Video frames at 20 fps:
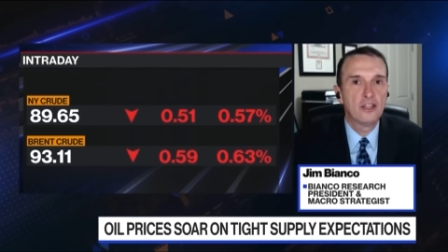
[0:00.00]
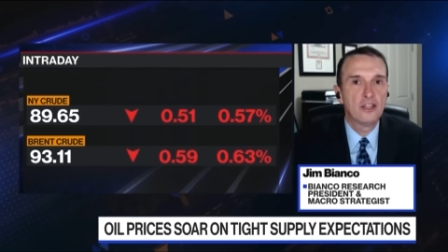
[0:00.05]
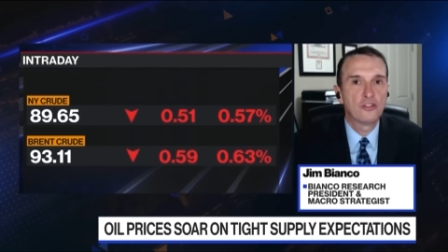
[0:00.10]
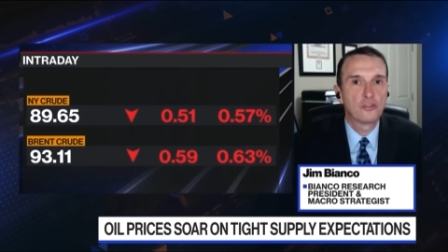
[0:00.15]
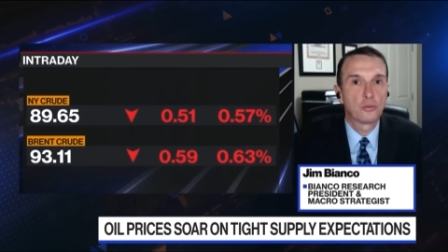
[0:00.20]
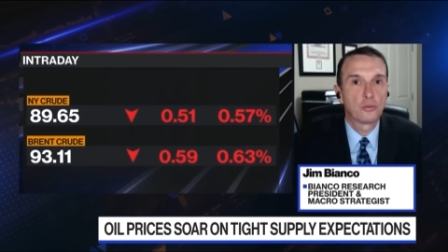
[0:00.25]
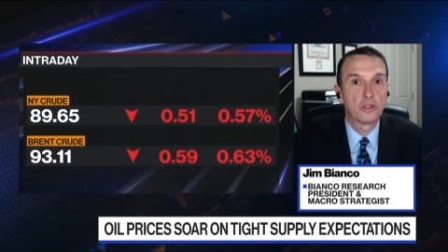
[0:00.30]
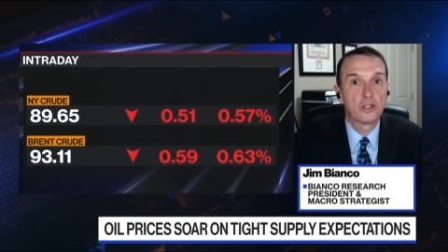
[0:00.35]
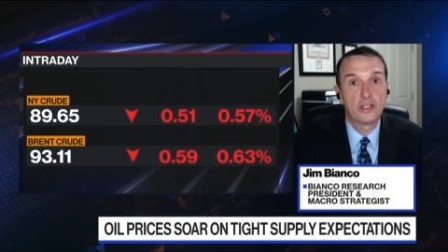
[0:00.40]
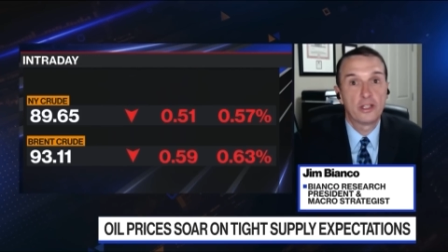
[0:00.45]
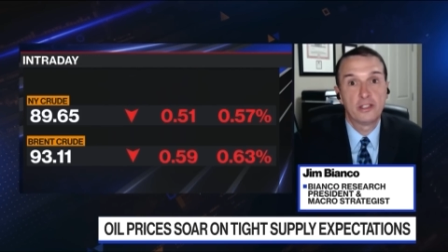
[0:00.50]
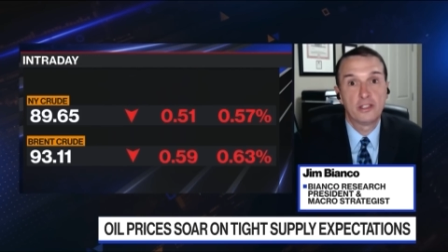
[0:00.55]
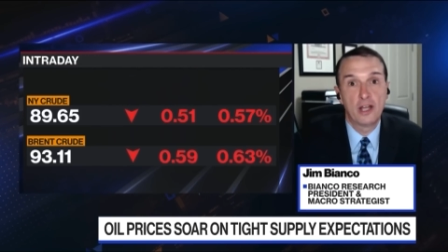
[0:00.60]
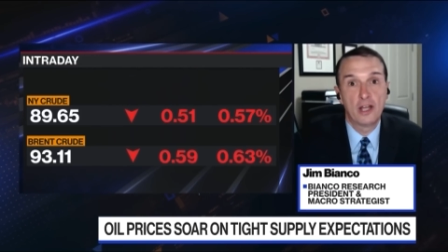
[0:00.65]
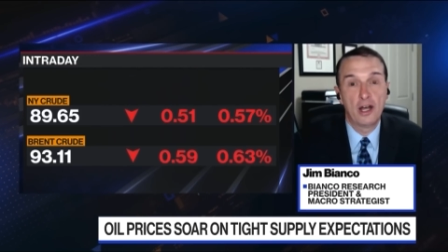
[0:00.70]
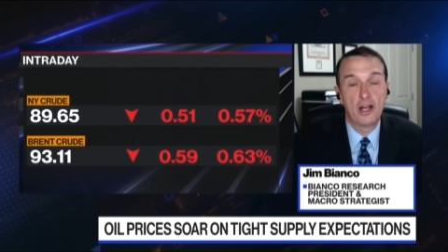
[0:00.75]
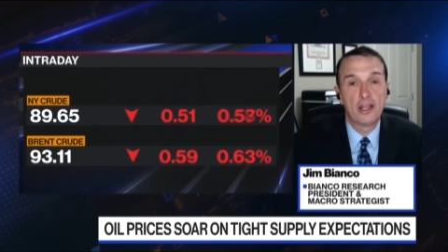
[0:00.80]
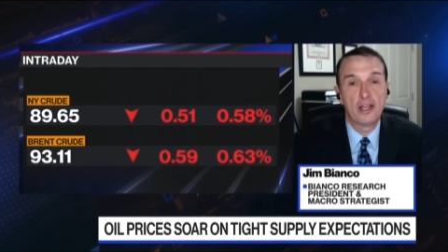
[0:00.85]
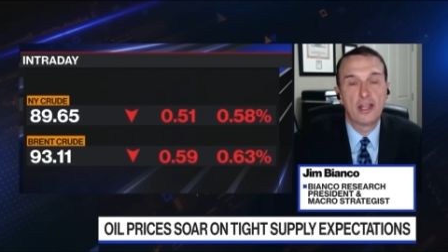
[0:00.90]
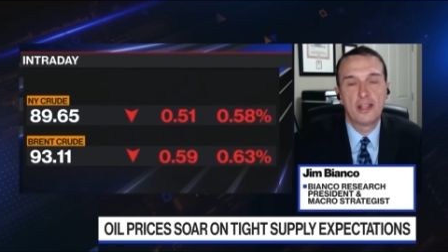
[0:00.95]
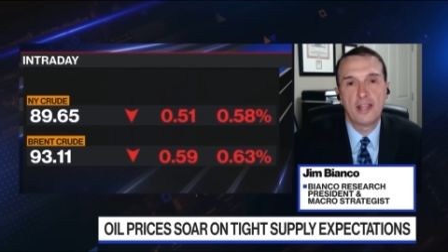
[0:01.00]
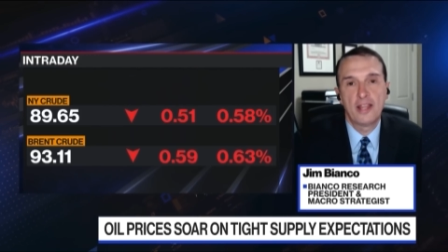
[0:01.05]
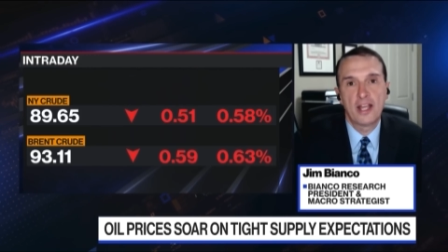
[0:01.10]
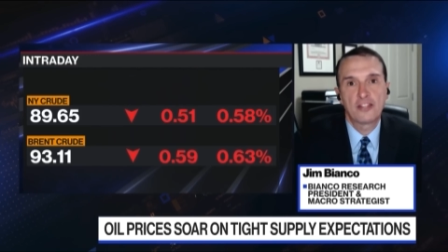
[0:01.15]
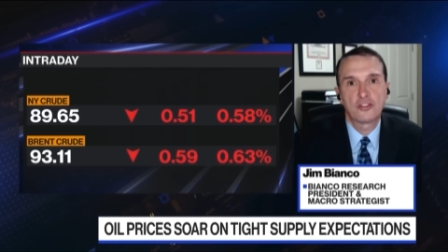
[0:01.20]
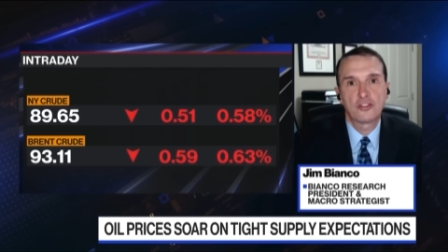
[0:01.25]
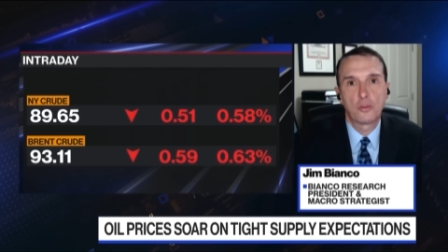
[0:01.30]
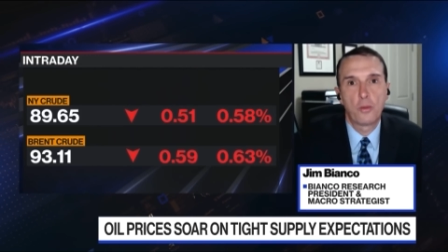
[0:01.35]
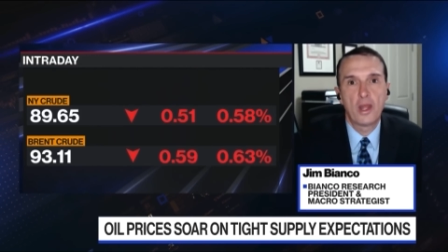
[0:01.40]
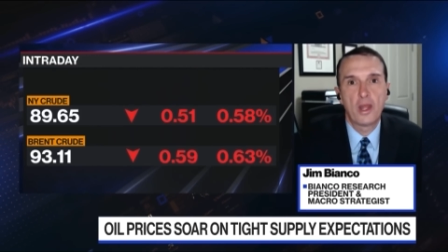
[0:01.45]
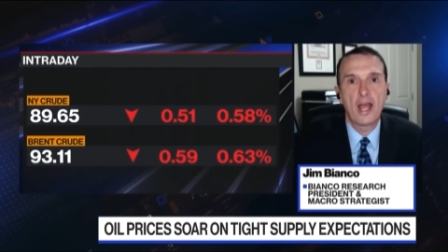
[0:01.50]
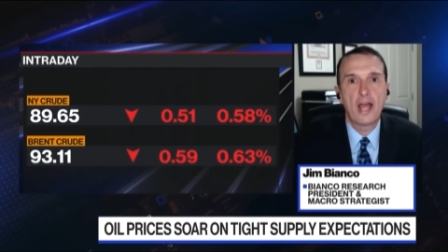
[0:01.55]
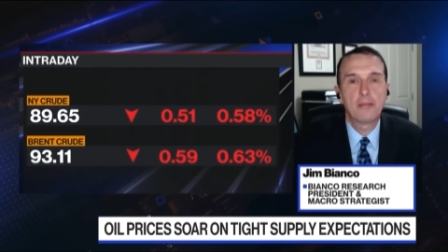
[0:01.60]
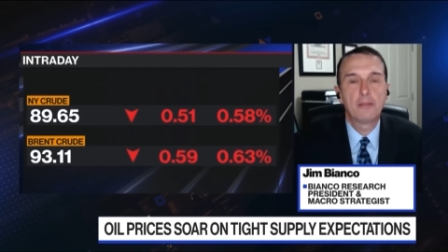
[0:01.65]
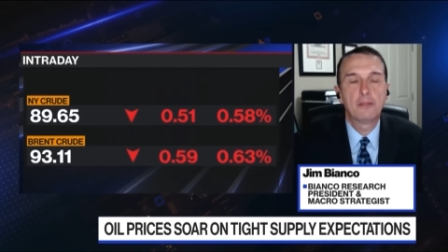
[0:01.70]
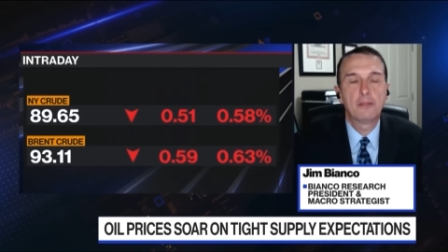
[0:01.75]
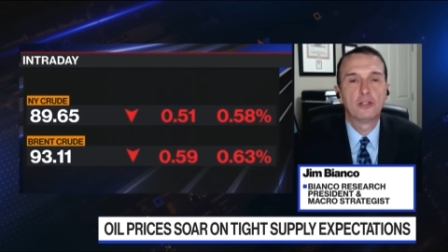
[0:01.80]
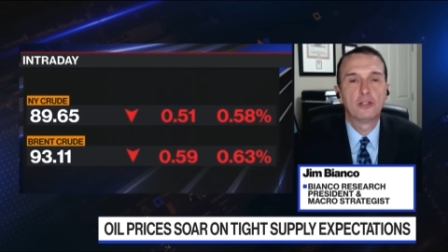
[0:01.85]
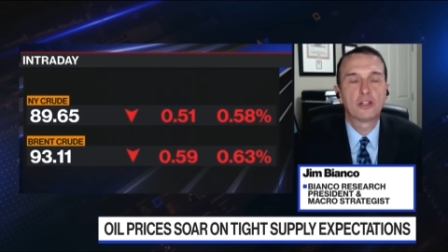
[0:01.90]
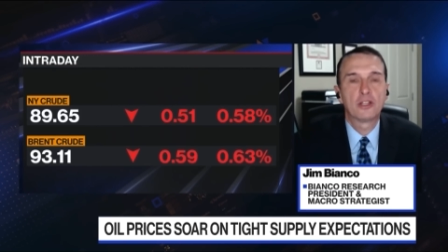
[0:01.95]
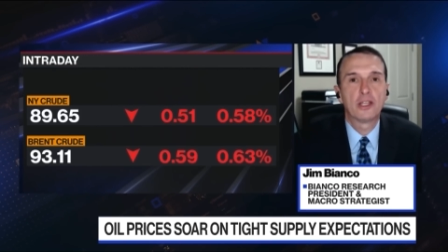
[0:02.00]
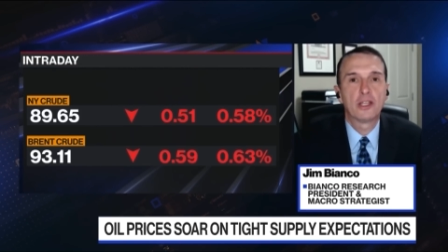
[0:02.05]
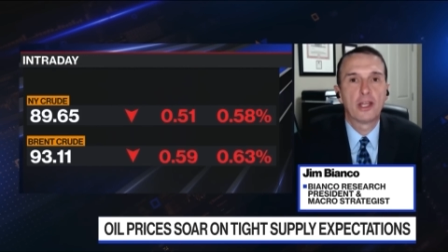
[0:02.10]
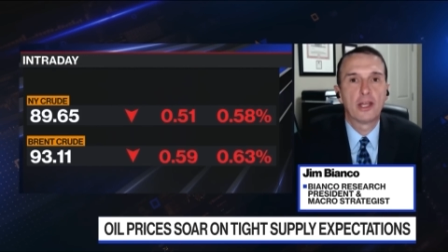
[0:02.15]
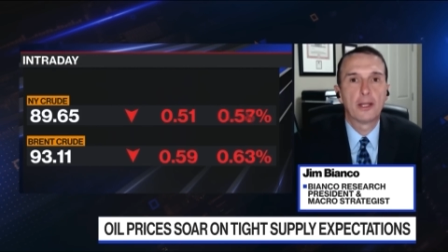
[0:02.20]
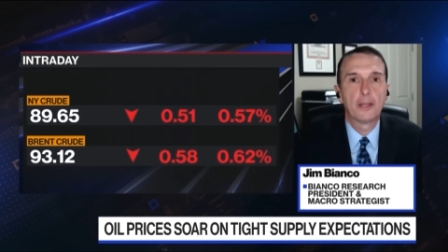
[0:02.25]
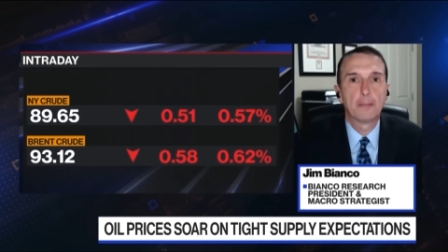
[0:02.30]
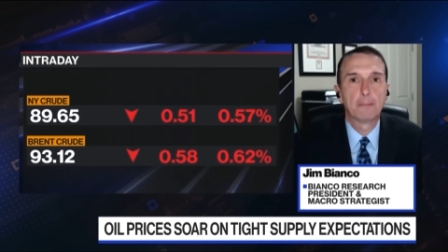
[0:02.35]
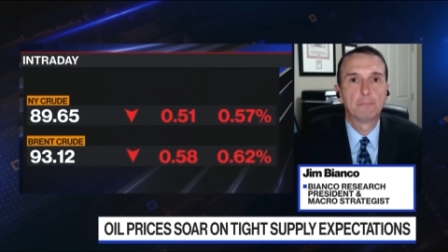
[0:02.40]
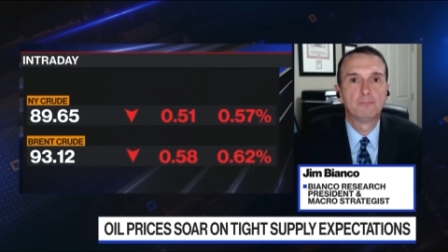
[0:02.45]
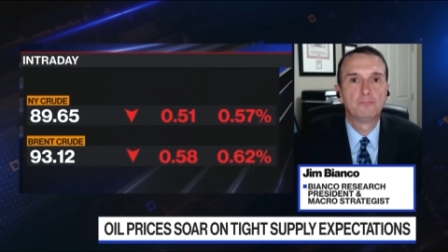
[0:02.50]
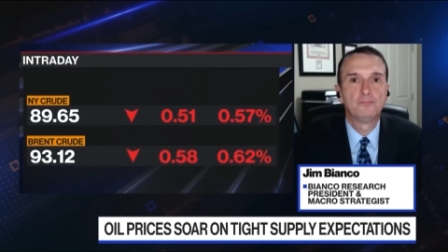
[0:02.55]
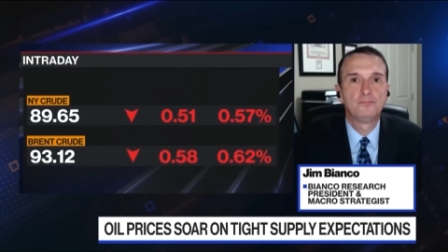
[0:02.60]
is really done. And that's the way I'd be looking at it.